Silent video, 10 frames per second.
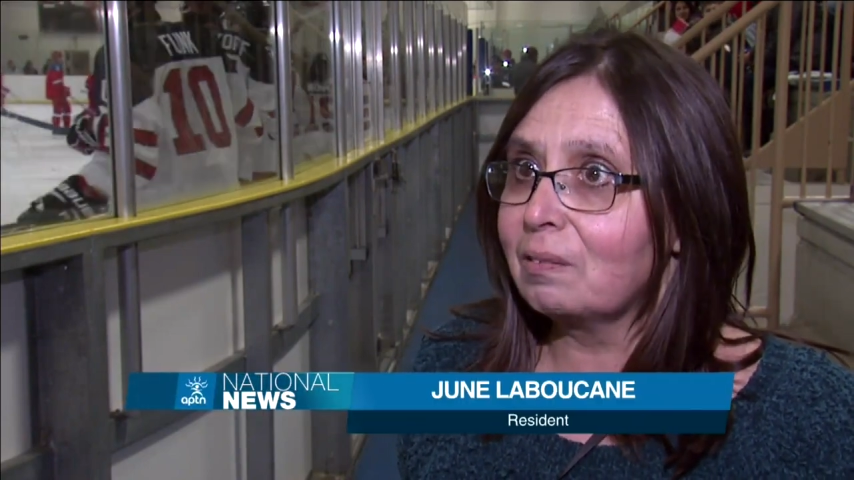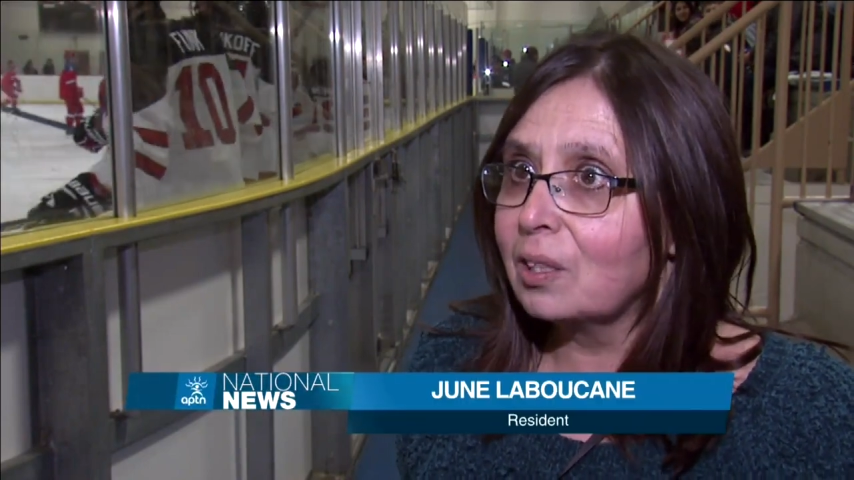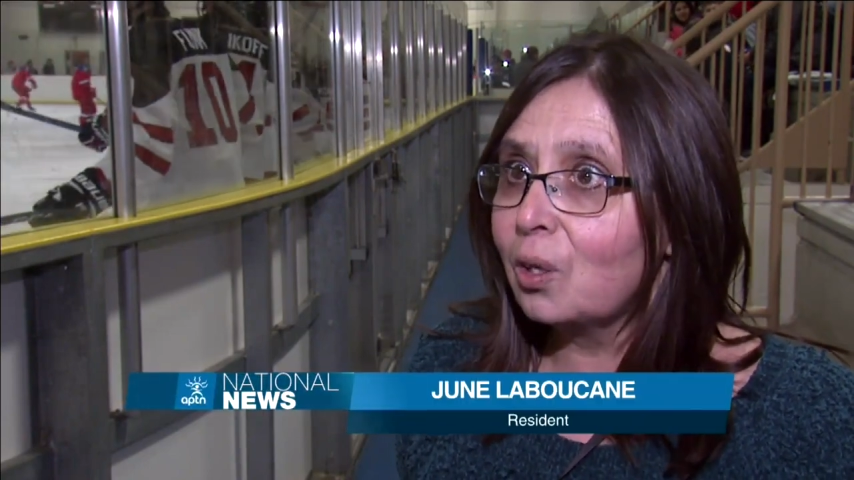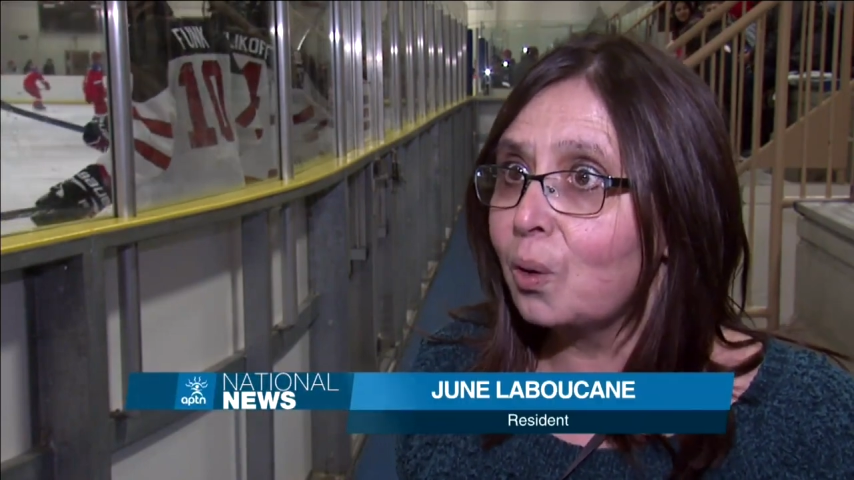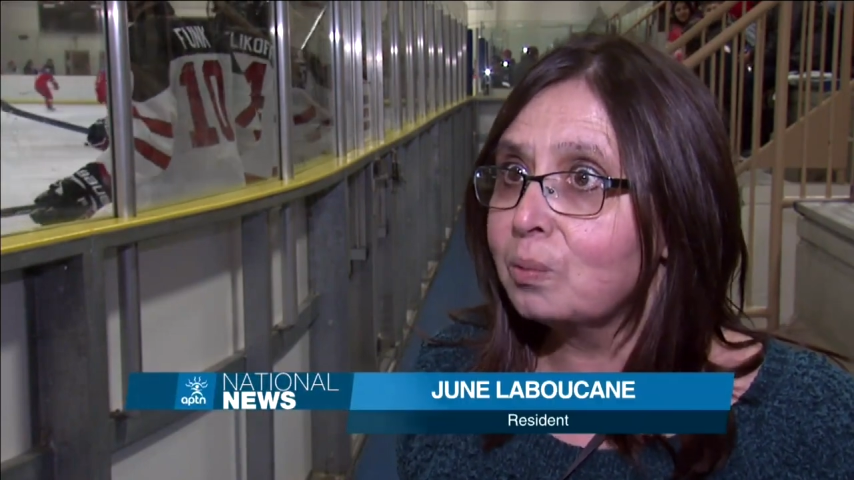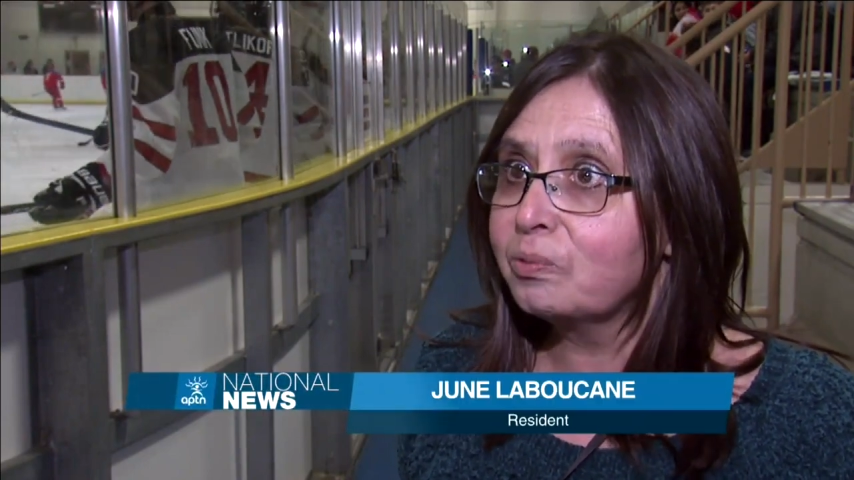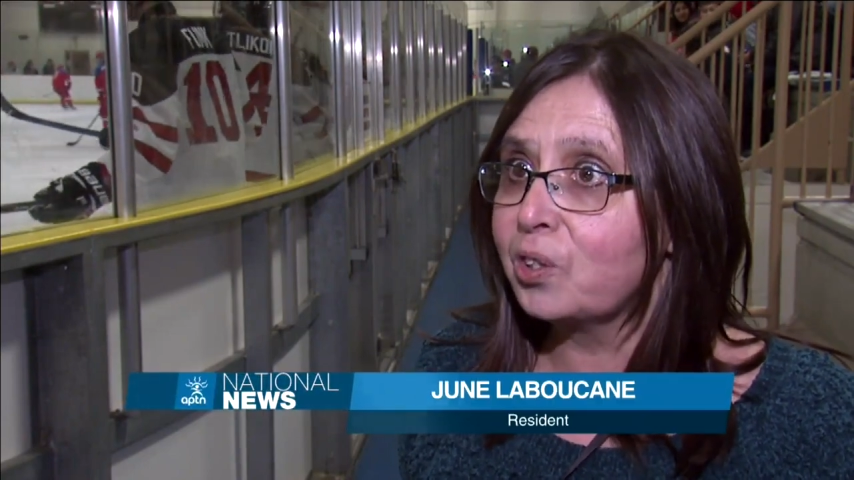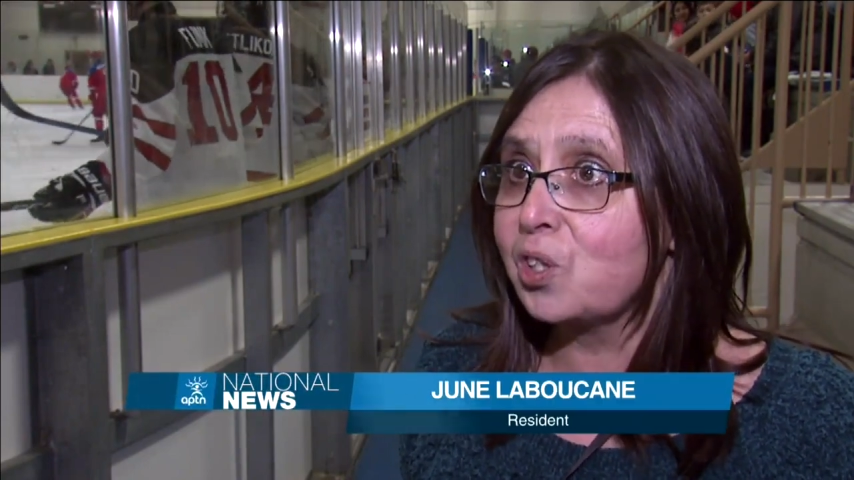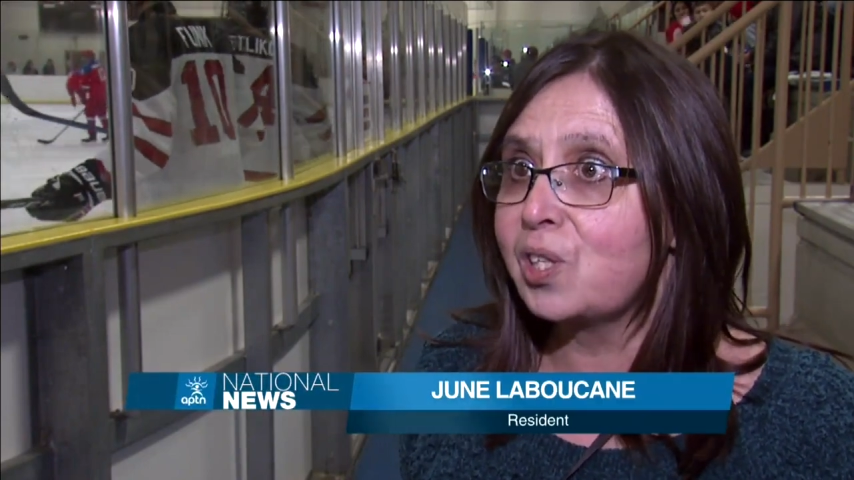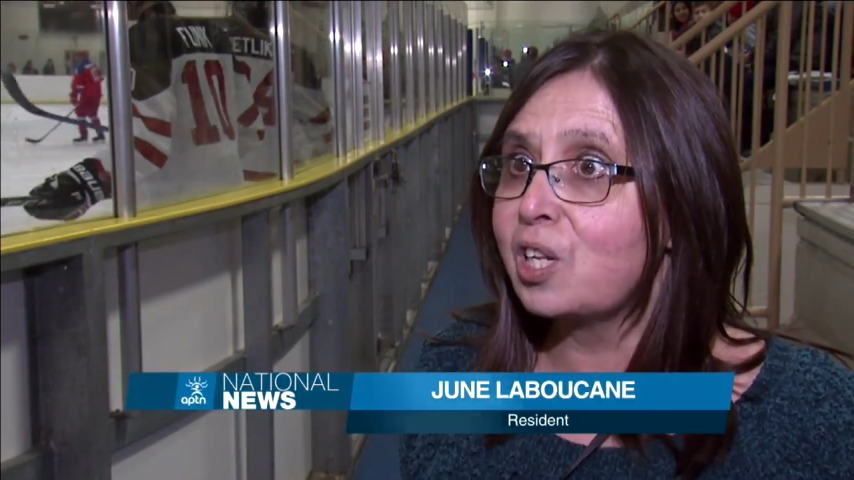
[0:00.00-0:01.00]
you know,
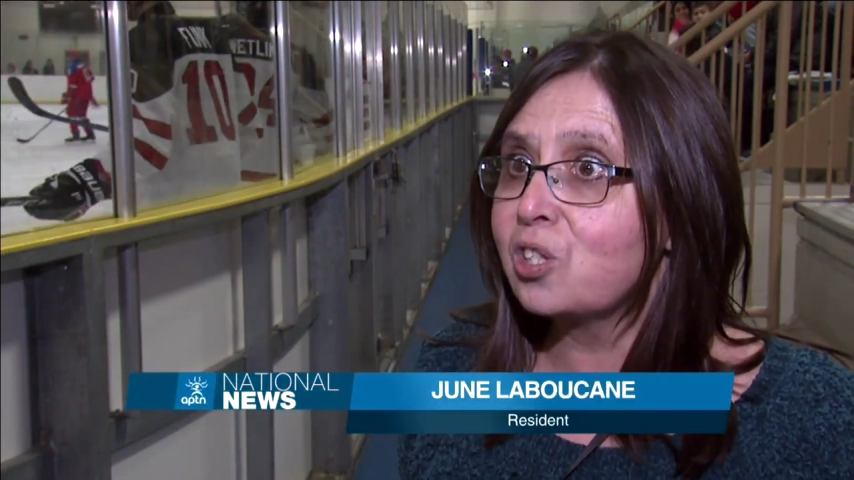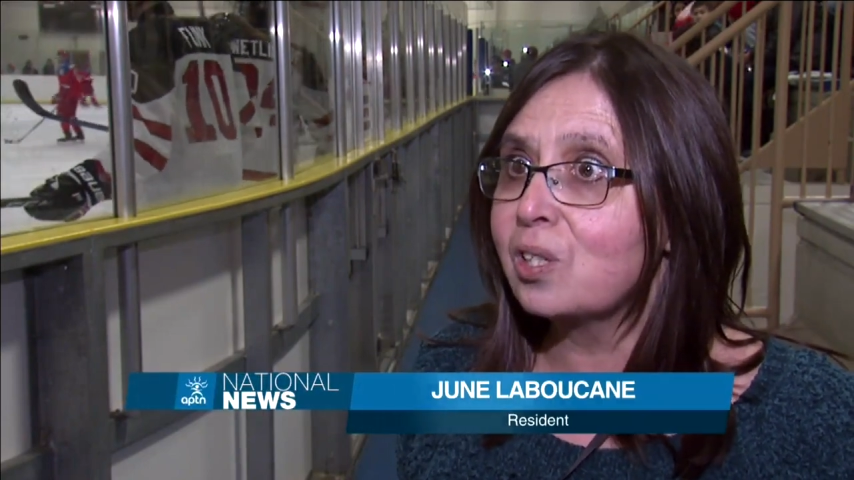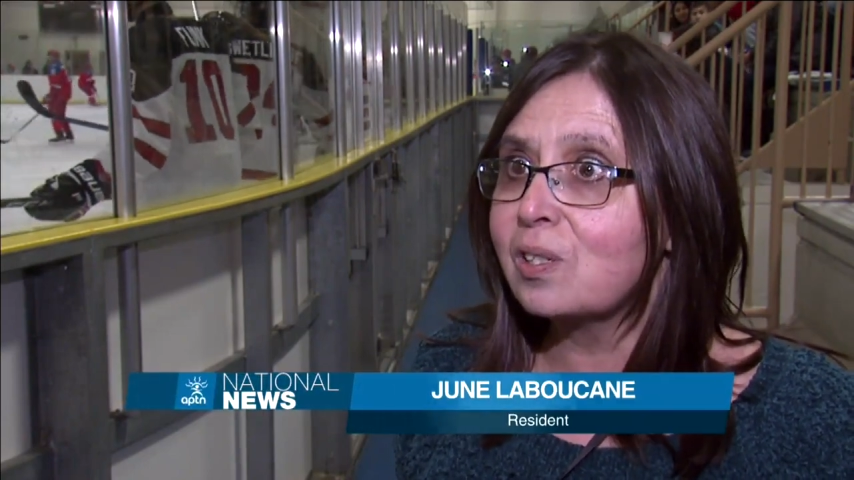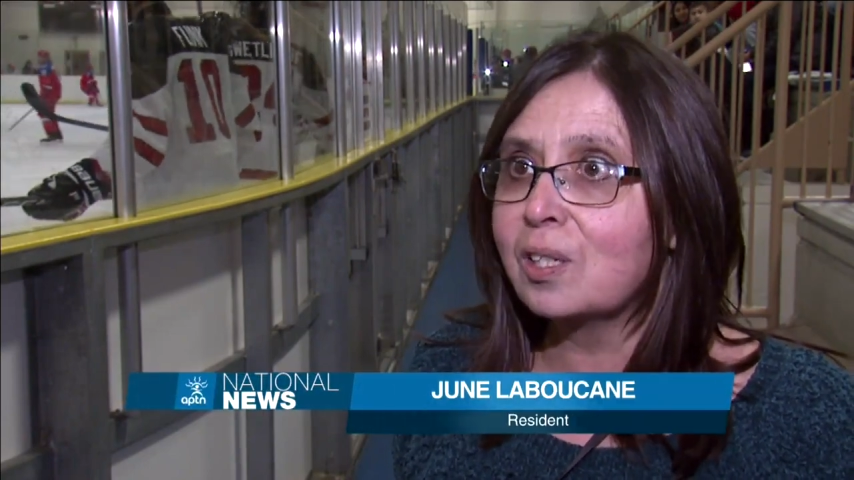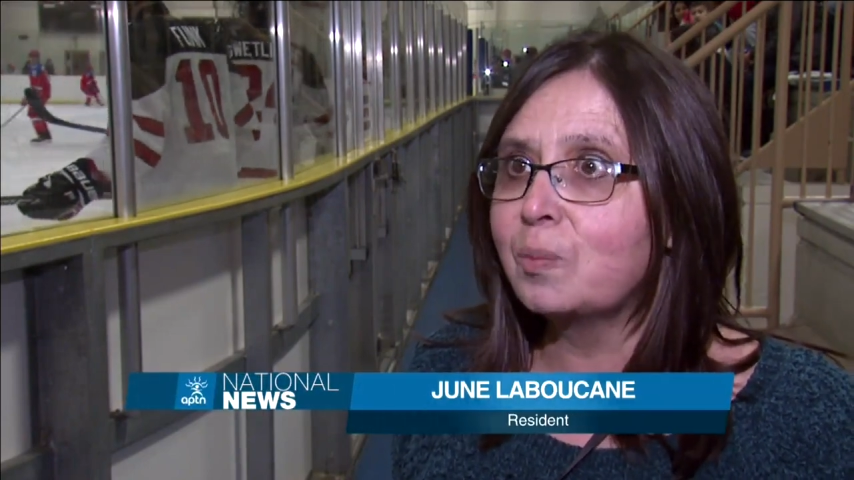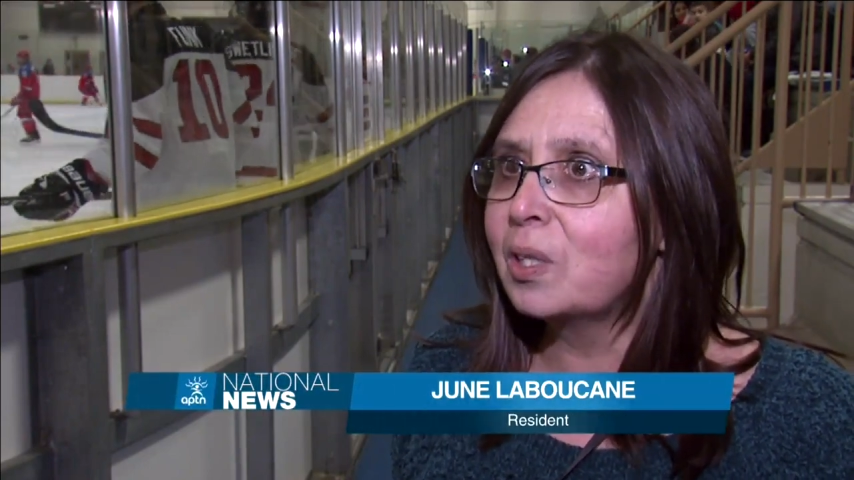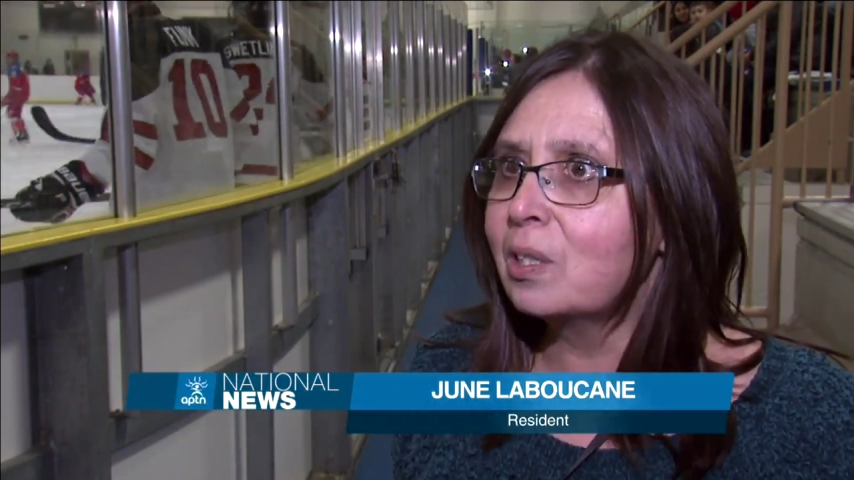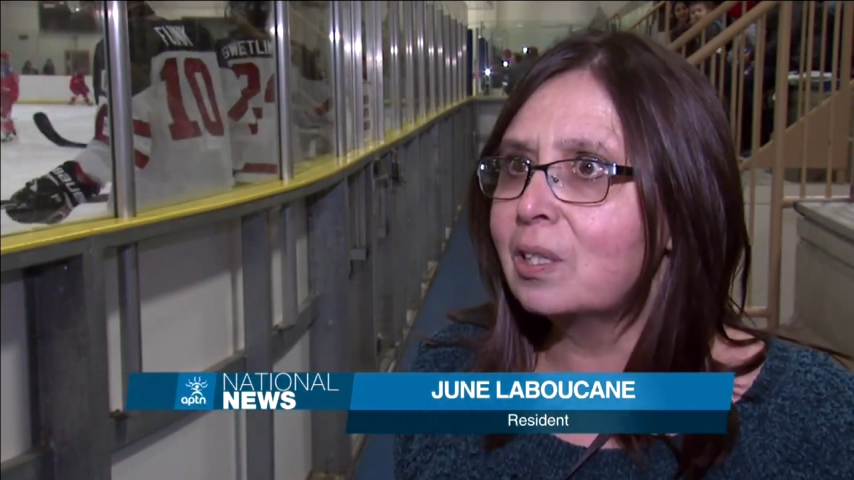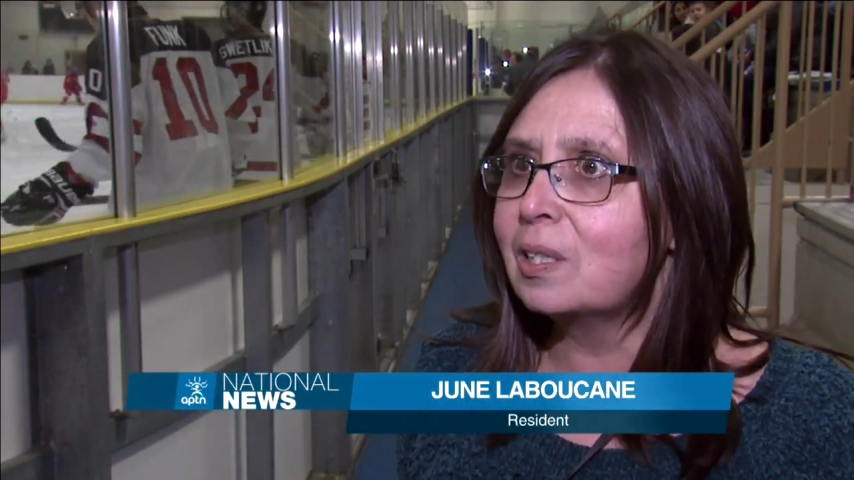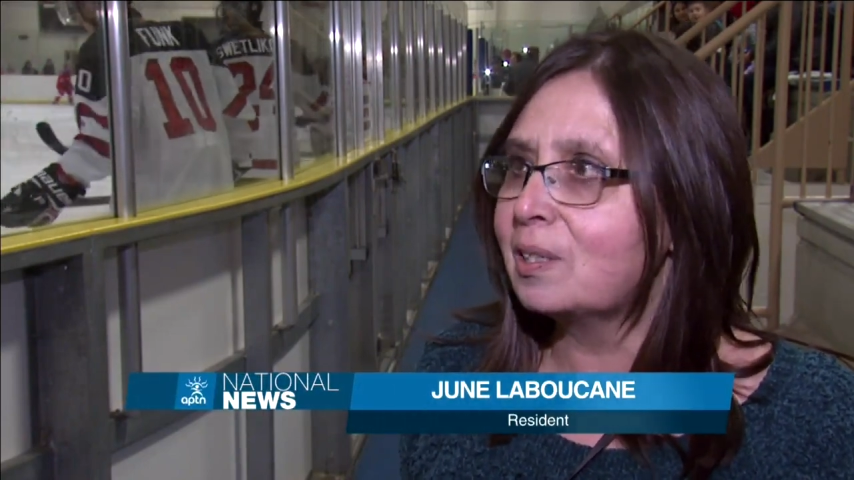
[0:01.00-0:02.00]
First Nations
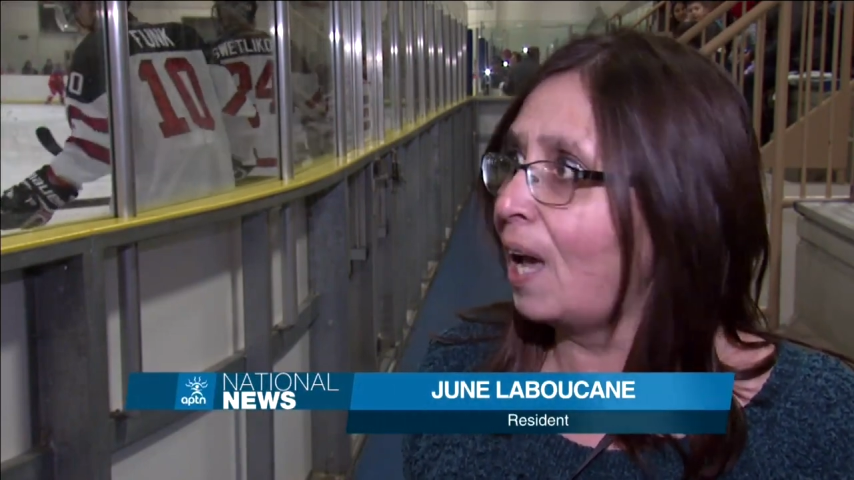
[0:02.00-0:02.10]
community to